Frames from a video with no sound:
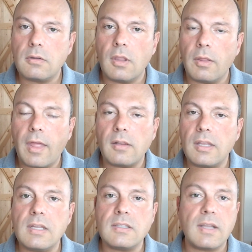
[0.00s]
That
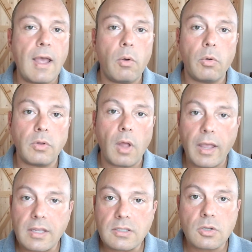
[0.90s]
lead is now
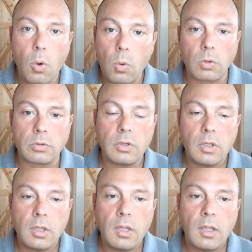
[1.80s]
ice cold.
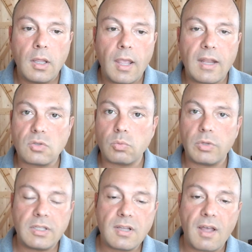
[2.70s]
And it's
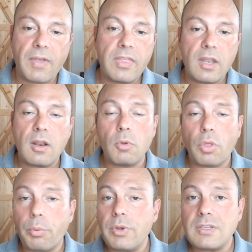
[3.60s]
really tough. And then number
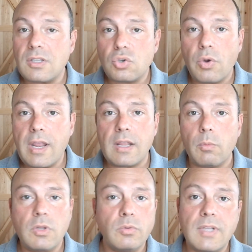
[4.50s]
3 is the training.
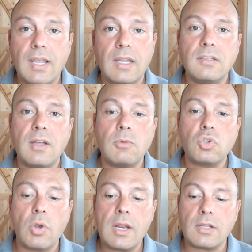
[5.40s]
We don't take any time to
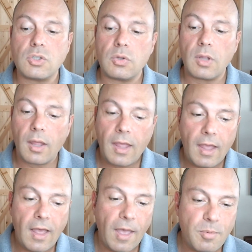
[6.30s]
train it. So
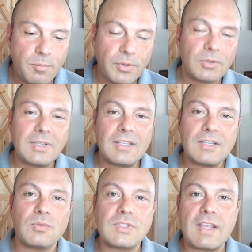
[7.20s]
I've been building
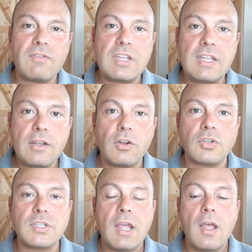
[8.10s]
this for 7
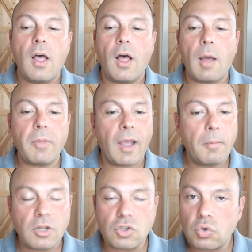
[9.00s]
years. I'm like, I'm
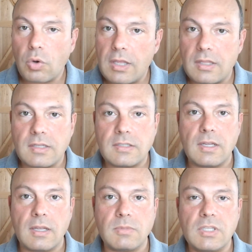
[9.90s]
going to train these
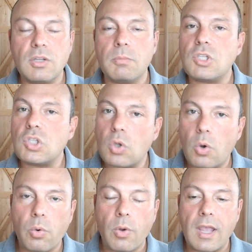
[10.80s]
teams. This is going to be
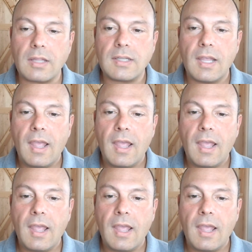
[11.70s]
so great.